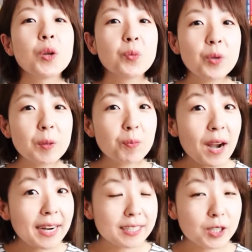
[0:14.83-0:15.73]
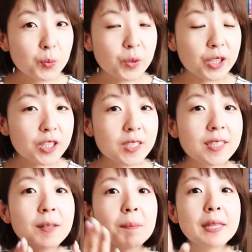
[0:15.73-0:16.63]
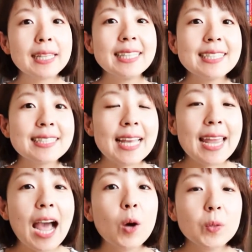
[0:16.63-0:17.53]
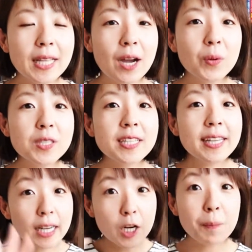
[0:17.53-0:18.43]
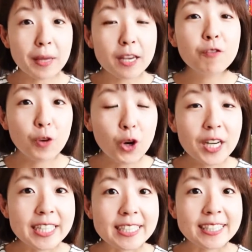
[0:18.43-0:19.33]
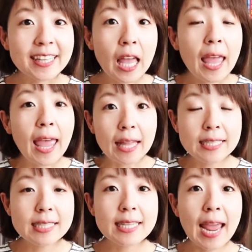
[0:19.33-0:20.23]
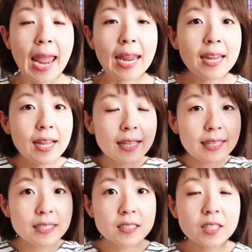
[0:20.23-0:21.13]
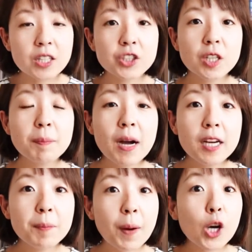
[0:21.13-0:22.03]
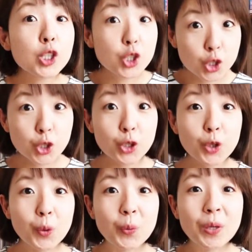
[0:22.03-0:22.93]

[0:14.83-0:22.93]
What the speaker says: When we practice words, please say out loud in a big voice. And today, let's touch our body parts too.